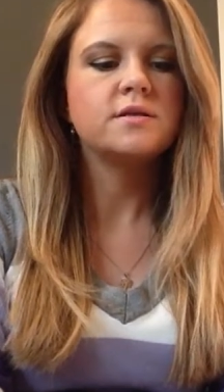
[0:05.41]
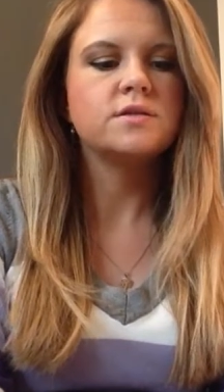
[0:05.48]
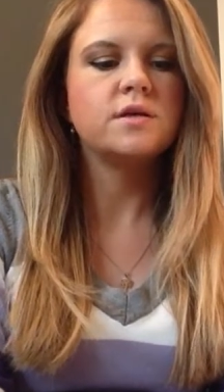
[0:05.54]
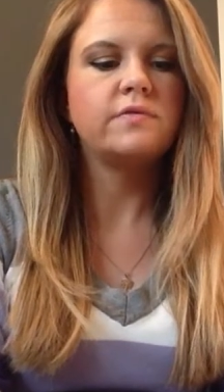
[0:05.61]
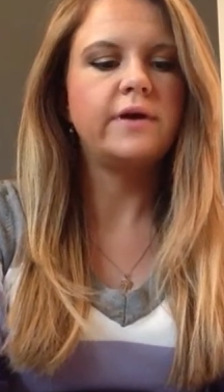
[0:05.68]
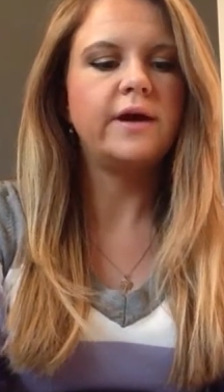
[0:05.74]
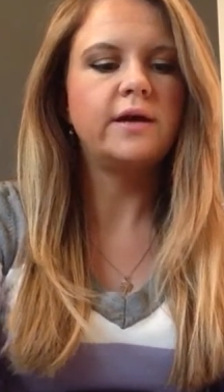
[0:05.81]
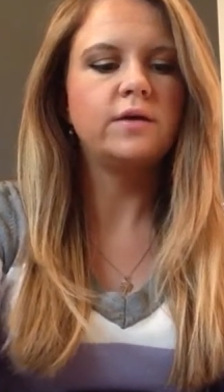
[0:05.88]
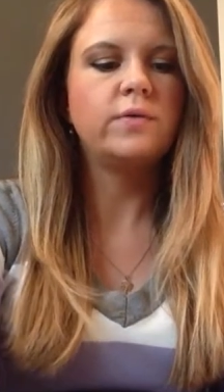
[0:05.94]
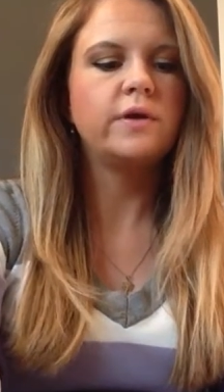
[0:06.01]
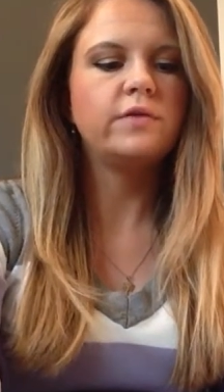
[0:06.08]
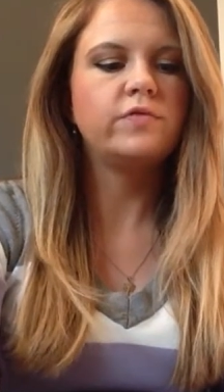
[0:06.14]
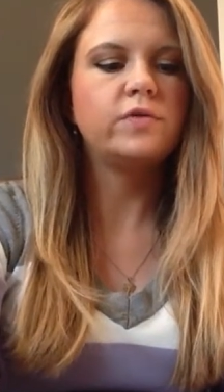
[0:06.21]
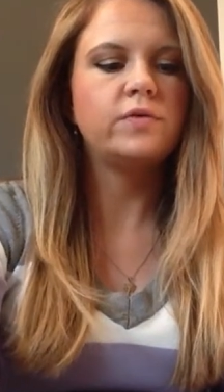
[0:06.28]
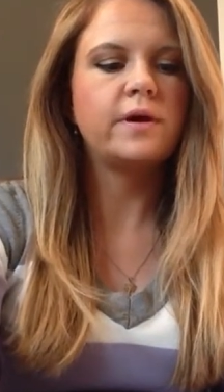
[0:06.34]
So I've had
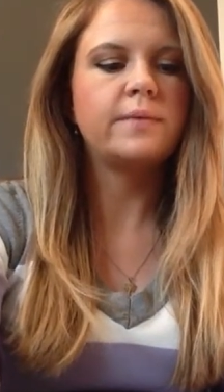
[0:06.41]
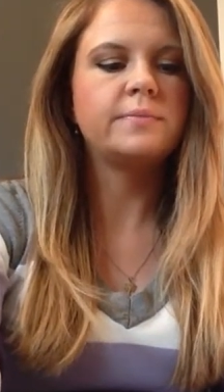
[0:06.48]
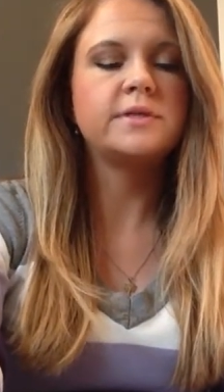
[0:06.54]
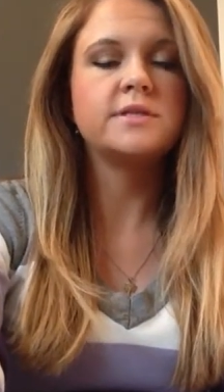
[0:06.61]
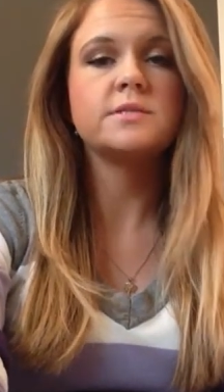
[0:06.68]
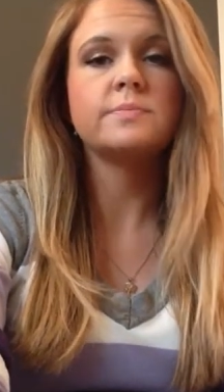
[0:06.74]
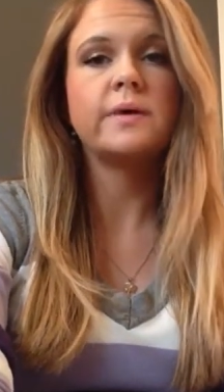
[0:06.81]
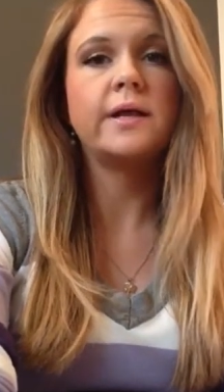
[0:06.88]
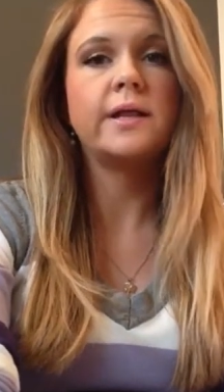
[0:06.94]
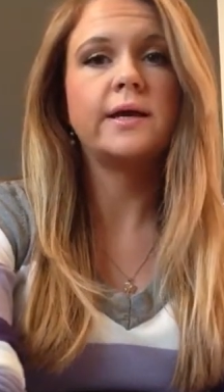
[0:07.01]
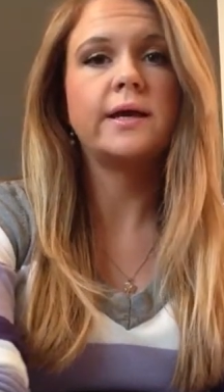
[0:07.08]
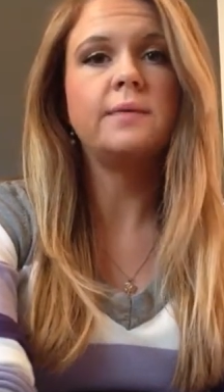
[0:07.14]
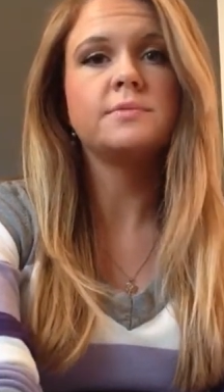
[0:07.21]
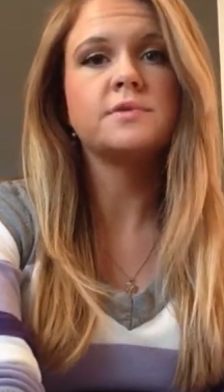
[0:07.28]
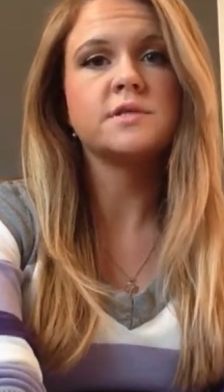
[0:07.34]
quite a few empties
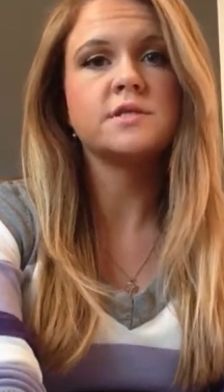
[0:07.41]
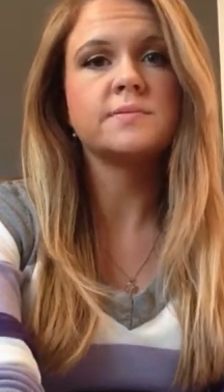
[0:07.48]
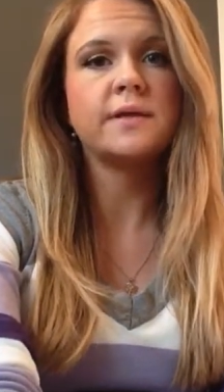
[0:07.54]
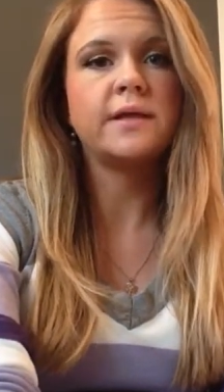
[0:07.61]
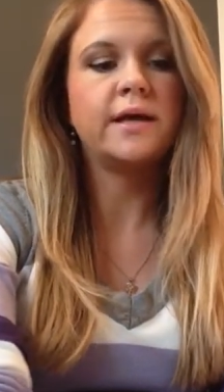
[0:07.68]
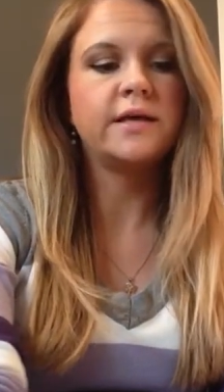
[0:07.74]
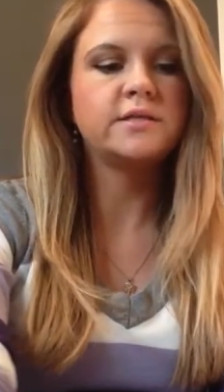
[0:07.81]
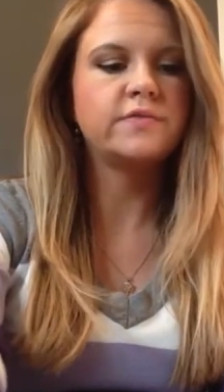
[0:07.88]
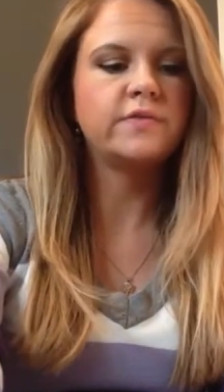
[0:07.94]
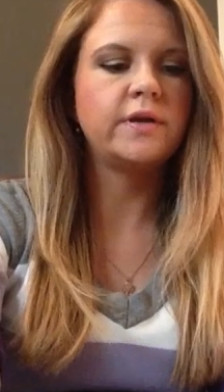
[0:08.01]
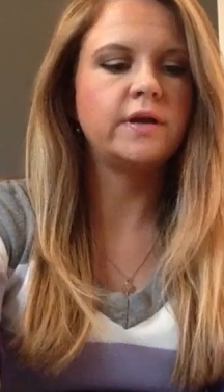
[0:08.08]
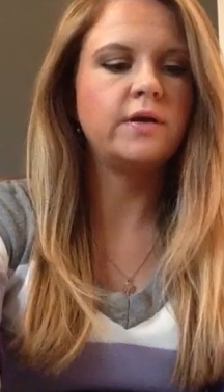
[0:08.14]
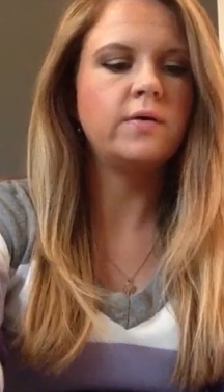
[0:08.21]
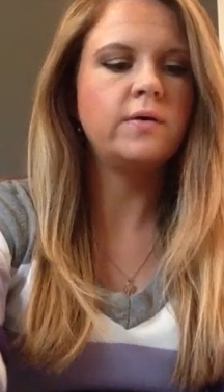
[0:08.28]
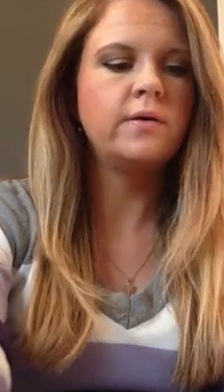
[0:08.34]
piling up since my last
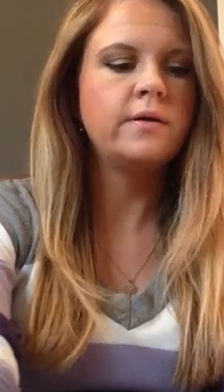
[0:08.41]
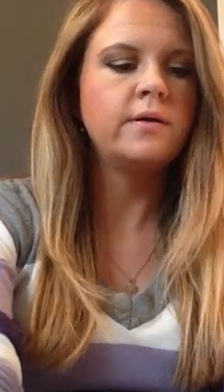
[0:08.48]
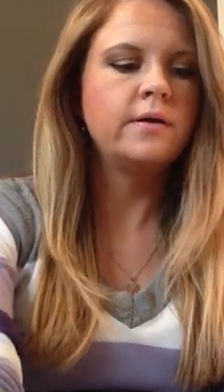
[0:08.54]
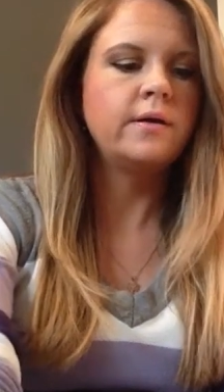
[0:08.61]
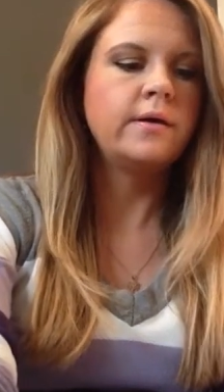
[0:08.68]
video,